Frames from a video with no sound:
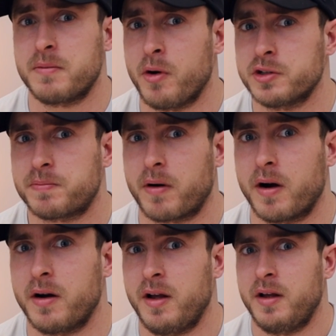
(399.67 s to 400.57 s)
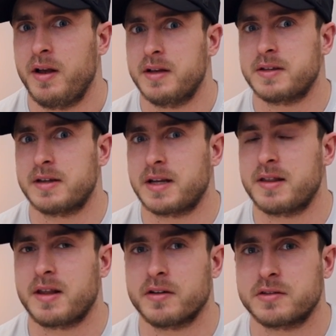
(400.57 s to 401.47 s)
the most part, is that
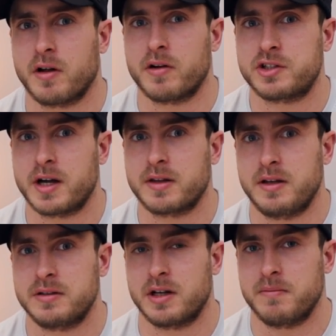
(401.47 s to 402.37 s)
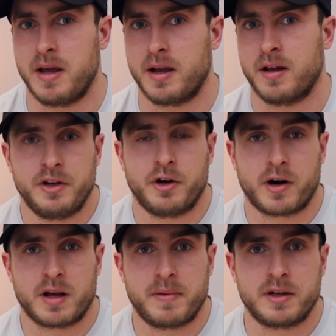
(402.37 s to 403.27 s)
ten thousand dollar check that he's gonna make. You're
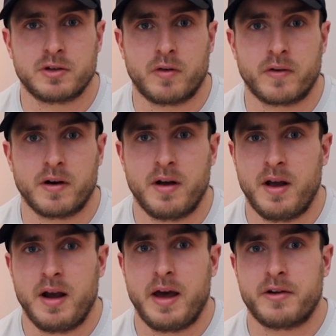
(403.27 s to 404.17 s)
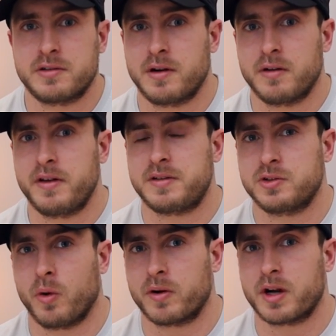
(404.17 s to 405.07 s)
getting bent over, and there's literally
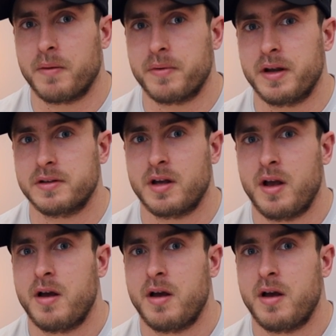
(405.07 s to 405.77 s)
solar companies